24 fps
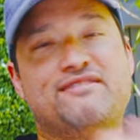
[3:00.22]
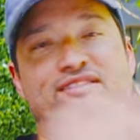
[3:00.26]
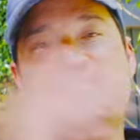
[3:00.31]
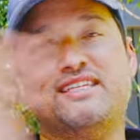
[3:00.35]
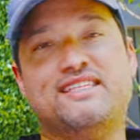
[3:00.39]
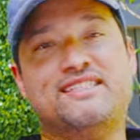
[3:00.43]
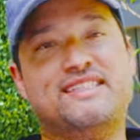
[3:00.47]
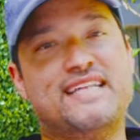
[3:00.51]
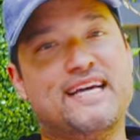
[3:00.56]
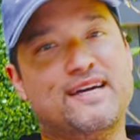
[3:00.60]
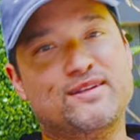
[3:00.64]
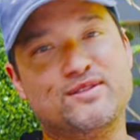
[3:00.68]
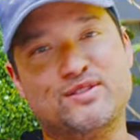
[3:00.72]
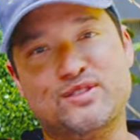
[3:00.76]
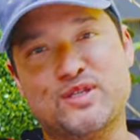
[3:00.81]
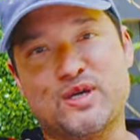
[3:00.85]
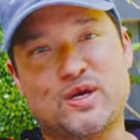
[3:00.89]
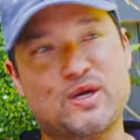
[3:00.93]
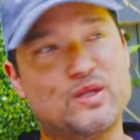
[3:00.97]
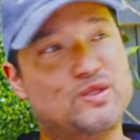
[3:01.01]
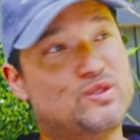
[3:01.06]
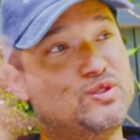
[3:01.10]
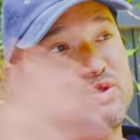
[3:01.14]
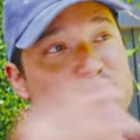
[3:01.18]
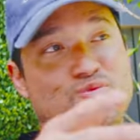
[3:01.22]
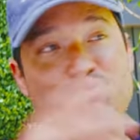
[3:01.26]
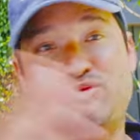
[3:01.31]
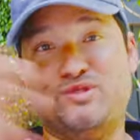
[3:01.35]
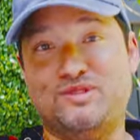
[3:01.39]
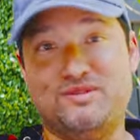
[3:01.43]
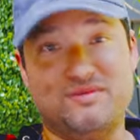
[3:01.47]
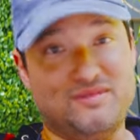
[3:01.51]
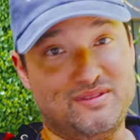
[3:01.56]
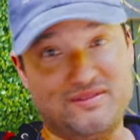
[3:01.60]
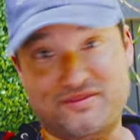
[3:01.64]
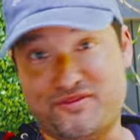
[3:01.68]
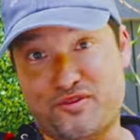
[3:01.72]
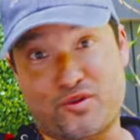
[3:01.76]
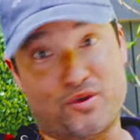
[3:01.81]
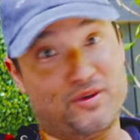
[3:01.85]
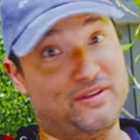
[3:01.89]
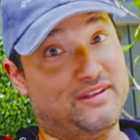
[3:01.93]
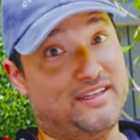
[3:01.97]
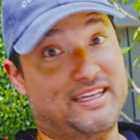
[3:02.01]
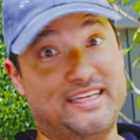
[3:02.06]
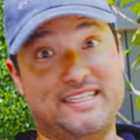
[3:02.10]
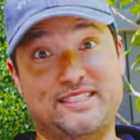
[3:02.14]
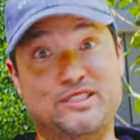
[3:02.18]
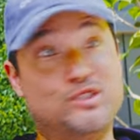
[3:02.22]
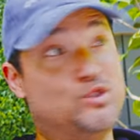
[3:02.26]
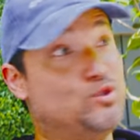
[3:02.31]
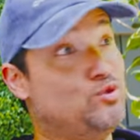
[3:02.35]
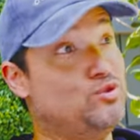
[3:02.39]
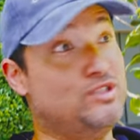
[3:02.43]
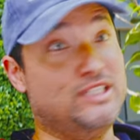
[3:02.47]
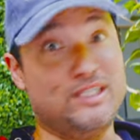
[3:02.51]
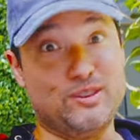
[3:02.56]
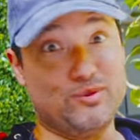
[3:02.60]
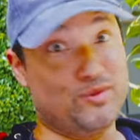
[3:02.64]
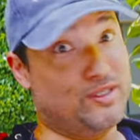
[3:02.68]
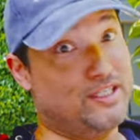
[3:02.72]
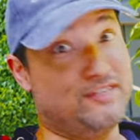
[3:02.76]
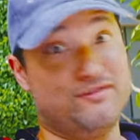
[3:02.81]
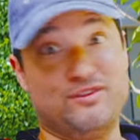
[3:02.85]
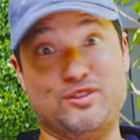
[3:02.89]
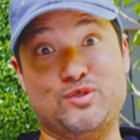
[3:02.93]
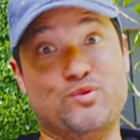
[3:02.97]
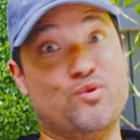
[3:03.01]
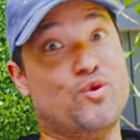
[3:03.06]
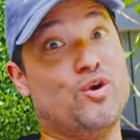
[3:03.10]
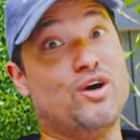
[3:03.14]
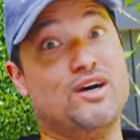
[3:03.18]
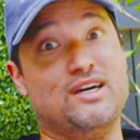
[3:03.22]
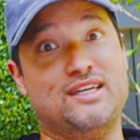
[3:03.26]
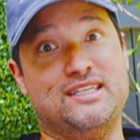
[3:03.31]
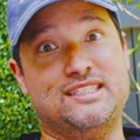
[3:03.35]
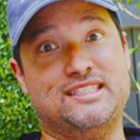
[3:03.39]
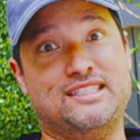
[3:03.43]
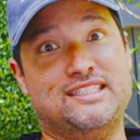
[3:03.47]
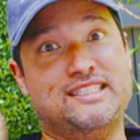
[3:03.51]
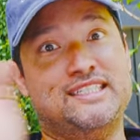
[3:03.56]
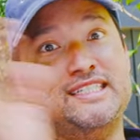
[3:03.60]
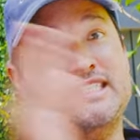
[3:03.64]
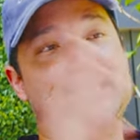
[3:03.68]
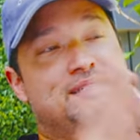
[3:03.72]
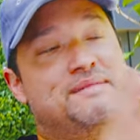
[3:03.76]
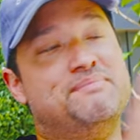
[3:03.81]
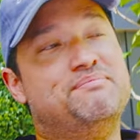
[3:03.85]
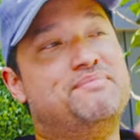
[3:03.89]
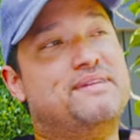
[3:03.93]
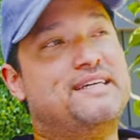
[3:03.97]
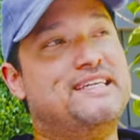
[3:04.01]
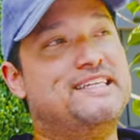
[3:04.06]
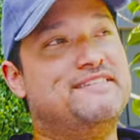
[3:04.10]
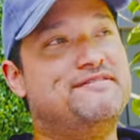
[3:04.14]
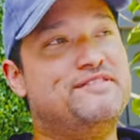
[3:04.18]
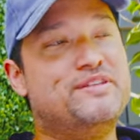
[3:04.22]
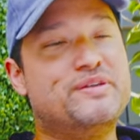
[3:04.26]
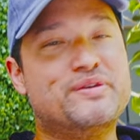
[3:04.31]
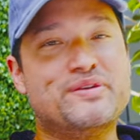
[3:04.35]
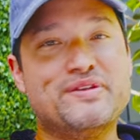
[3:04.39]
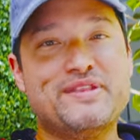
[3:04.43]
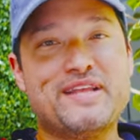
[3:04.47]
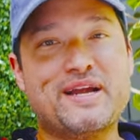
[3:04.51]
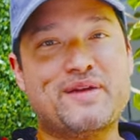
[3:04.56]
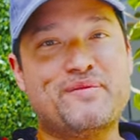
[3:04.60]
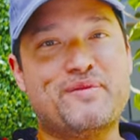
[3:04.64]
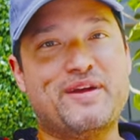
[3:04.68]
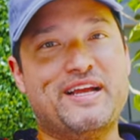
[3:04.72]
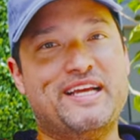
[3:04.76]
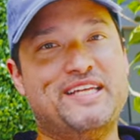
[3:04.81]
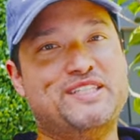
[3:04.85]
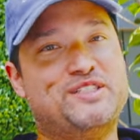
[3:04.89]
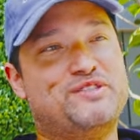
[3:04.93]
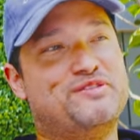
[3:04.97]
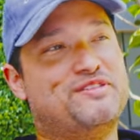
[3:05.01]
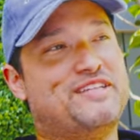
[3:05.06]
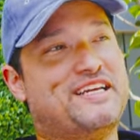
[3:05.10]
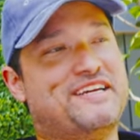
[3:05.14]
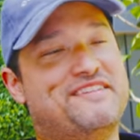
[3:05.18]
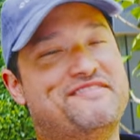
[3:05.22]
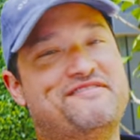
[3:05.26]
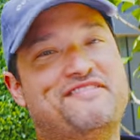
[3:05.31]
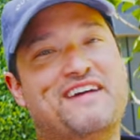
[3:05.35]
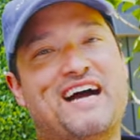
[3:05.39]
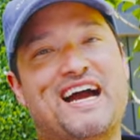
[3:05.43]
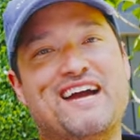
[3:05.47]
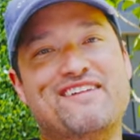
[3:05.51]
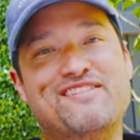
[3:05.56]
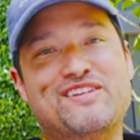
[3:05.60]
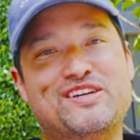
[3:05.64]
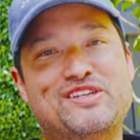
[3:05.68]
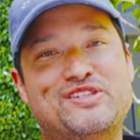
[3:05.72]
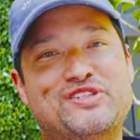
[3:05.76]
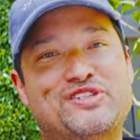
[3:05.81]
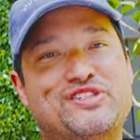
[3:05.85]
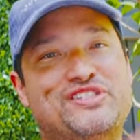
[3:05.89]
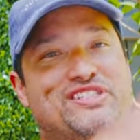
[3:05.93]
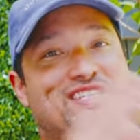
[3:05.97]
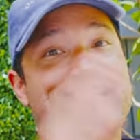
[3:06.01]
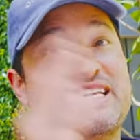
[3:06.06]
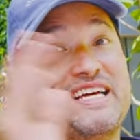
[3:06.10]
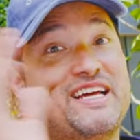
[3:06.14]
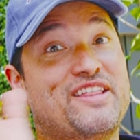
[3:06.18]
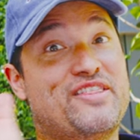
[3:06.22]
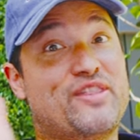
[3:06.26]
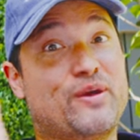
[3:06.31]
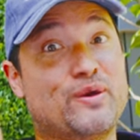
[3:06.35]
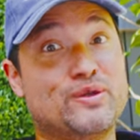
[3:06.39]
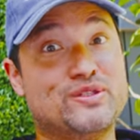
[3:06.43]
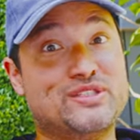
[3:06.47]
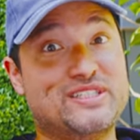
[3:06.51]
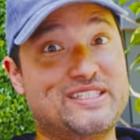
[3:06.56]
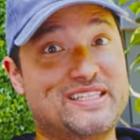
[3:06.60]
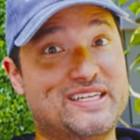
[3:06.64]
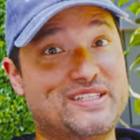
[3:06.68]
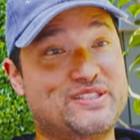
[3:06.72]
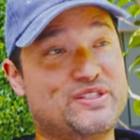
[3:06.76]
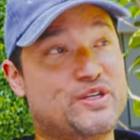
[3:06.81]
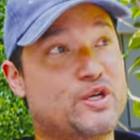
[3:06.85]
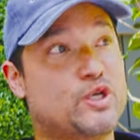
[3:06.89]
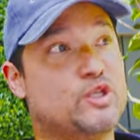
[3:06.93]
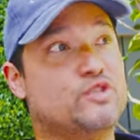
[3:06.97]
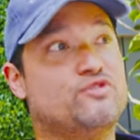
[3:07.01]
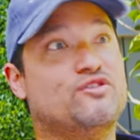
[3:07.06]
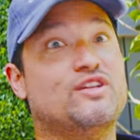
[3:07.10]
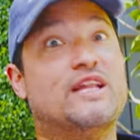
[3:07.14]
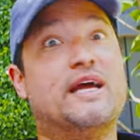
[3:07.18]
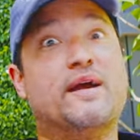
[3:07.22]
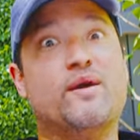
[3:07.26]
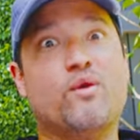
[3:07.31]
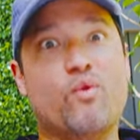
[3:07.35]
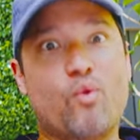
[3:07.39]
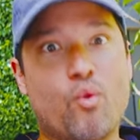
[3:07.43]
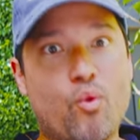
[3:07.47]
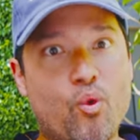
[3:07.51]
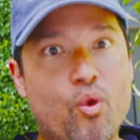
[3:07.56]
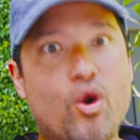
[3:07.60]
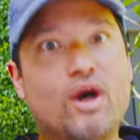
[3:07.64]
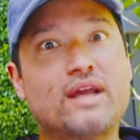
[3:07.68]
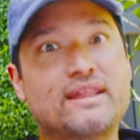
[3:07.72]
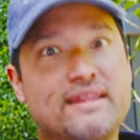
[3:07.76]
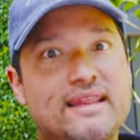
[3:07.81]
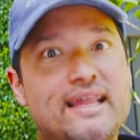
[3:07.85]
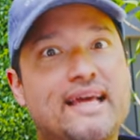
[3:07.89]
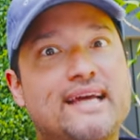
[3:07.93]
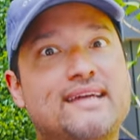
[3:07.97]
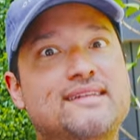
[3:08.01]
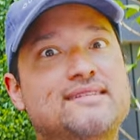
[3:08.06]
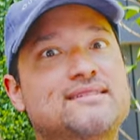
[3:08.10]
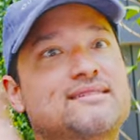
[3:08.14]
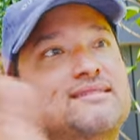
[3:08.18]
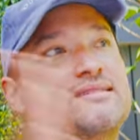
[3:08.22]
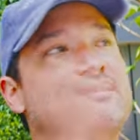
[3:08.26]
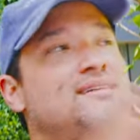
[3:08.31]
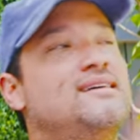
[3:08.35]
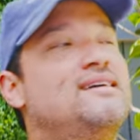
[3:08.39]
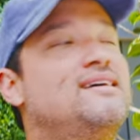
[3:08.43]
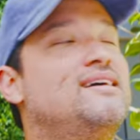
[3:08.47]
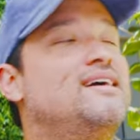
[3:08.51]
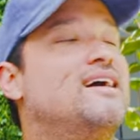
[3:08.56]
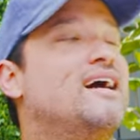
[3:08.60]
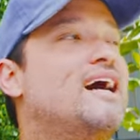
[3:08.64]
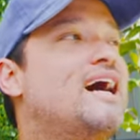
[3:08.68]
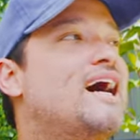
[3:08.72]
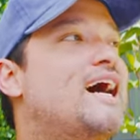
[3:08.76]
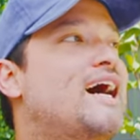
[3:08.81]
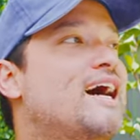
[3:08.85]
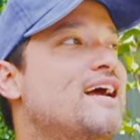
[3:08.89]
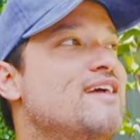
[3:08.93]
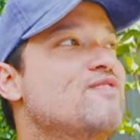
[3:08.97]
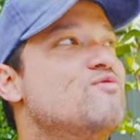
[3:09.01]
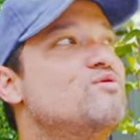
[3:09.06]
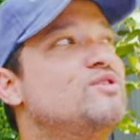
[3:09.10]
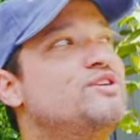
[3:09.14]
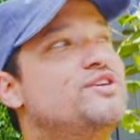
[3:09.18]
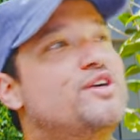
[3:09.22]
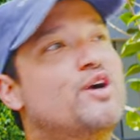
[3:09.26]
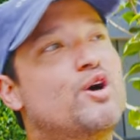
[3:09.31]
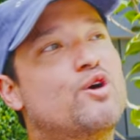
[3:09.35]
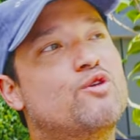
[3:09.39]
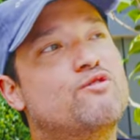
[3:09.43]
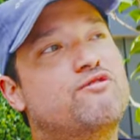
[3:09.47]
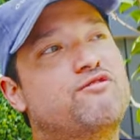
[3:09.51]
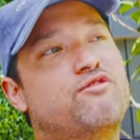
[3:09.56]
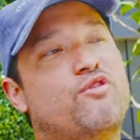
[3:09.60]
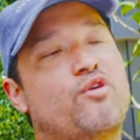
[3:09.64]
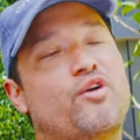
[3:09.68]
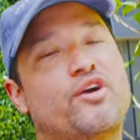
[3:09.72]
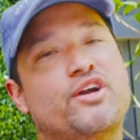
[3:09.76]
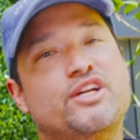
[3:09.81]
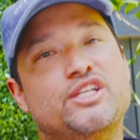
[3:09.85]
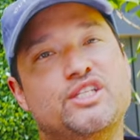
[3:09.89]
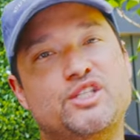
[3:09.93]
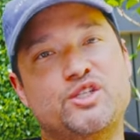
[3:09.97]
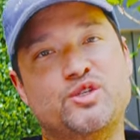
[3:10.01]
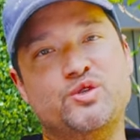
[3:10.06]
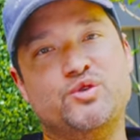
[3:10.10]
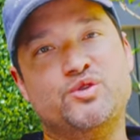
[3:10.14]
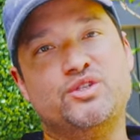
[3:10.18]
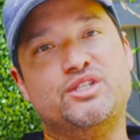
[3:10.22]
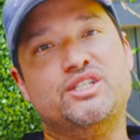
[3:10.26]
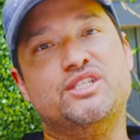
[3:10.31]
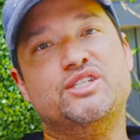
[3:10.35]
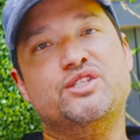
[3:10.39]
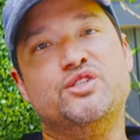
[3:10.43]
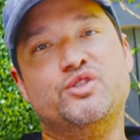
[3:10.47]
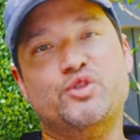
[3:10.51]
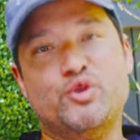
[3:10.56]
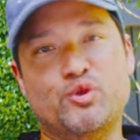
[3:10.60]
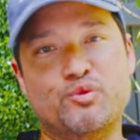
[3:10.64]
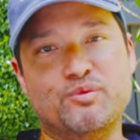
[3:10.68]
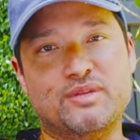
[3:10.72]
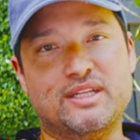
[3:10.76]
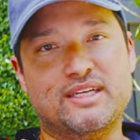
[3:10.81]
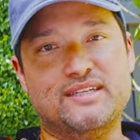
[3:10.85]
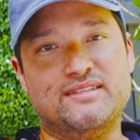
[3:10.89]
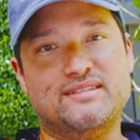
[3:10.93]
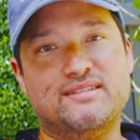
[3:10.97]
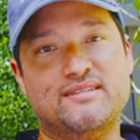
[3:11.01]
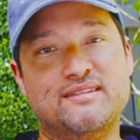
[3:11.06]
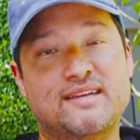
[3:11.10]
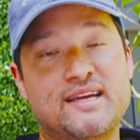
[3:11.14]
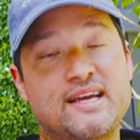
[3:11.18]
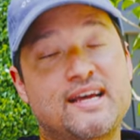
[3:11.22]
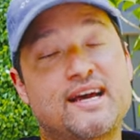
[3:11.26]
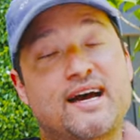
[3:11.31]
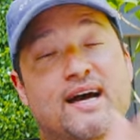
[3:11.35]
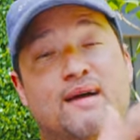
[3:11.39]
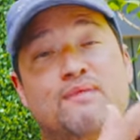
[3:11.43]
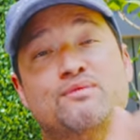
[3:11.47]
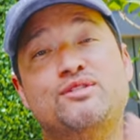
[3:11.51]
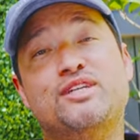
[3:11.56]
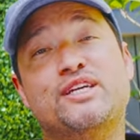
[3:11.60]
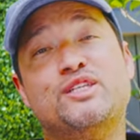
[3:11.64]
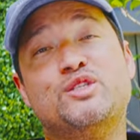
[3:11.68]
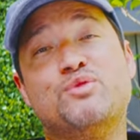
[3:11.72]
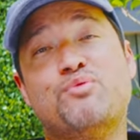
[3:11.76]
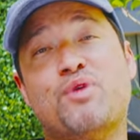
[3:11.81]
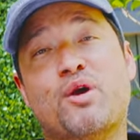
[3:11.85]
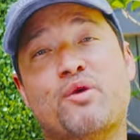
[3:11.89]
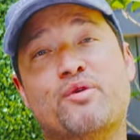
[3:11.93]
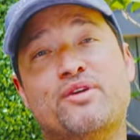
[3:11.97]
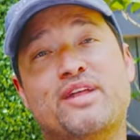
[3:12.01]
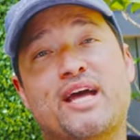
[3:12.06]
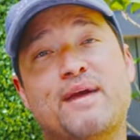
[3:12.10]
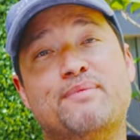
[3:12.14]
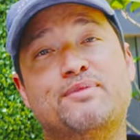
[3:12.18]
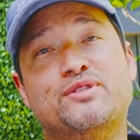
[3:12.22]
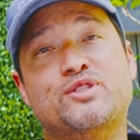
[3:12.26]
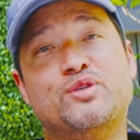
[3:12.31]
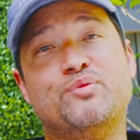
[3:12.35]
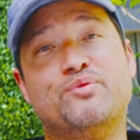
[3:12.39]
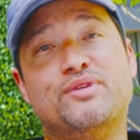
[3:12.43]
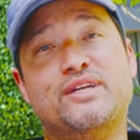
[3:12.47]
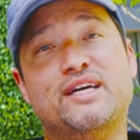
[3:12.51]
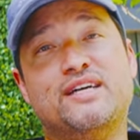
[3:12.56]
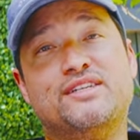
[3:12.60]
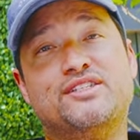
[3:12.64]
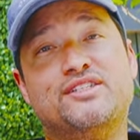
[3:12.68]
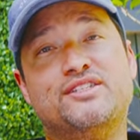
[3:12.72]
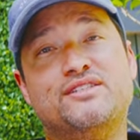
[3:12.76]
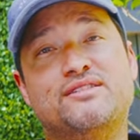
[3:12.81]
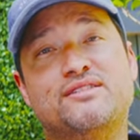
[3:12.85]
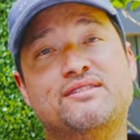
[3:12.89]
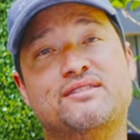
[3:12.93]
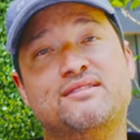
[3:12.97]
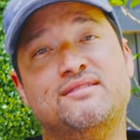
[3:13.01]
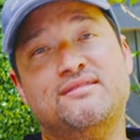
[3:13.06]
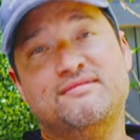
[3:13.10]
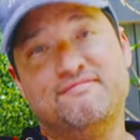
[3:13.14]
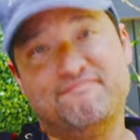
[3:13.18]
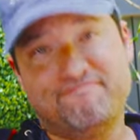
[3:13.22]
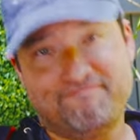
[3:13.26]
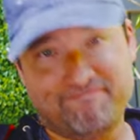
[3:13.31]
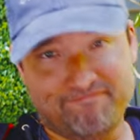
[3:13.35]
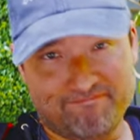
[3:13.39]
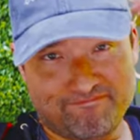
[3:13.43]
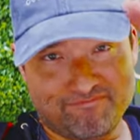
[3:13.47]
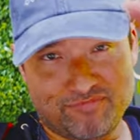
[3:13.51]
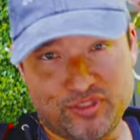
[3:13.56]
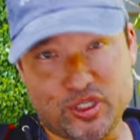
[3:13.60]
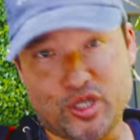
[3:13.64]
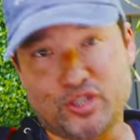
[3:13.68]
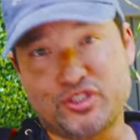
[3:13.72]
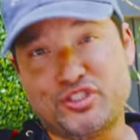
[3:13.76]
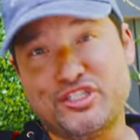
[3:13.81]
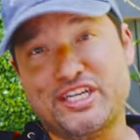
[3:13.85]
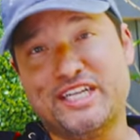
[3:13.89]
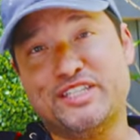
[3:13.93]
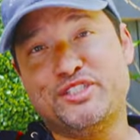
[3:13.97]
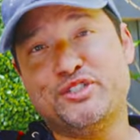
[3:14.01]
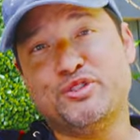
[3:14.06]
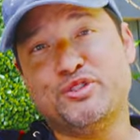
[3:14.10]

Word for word: $6,000 for a lens, you get whatever you want. But if you're in that range of like 500 to like $1,300 for like one lens, I would go for a used zoom lens. I'm Jason Park with Hypatude Productions. Talk to you guys